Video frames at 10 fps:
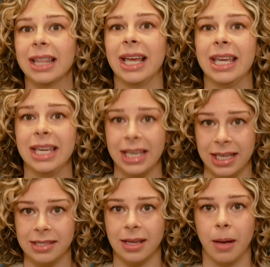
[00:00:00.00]
that he
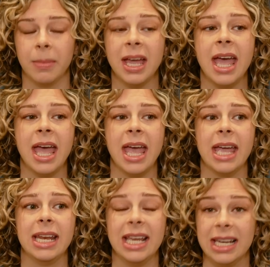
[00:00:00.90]
gets up
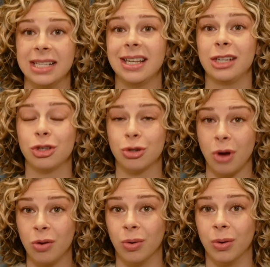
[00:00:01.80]
and it is a
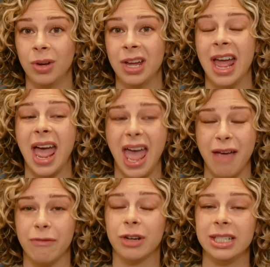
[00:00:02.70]
struggle
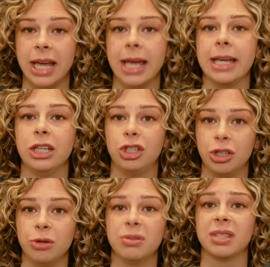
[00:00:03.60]
every day. He
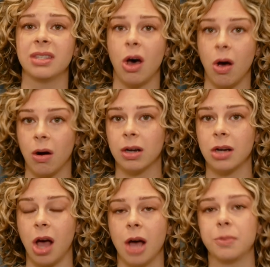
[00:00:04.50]
chooses the
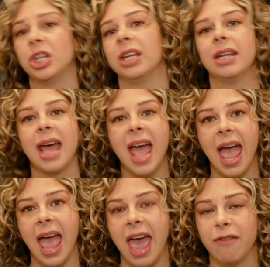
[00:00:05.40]
hard option
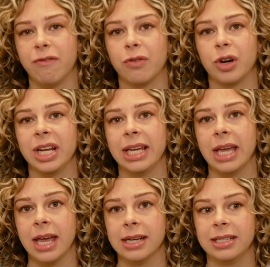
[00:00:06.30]
every
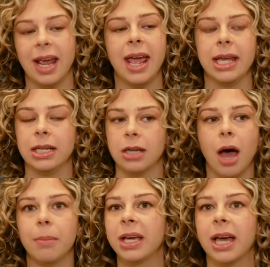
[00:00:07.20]
day,
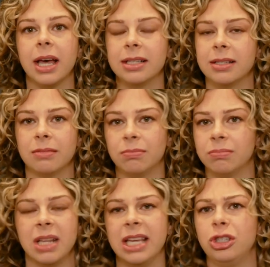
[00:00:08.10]
not because
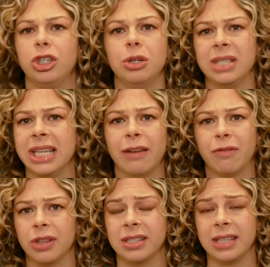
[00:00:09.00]
he's choosing it
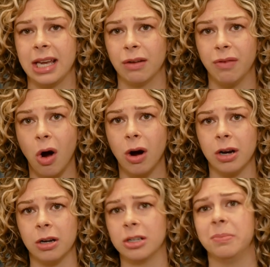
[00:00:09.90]
for the sake of
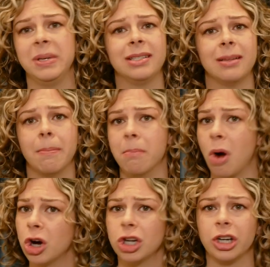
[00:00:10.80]
hard or to be some
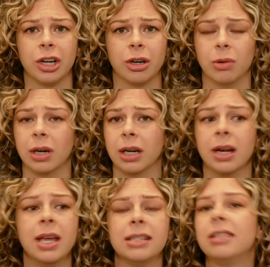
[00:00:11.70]
martyr or
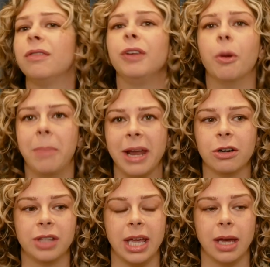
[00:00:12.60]
to feel
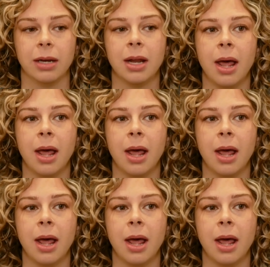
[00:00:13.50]
better than,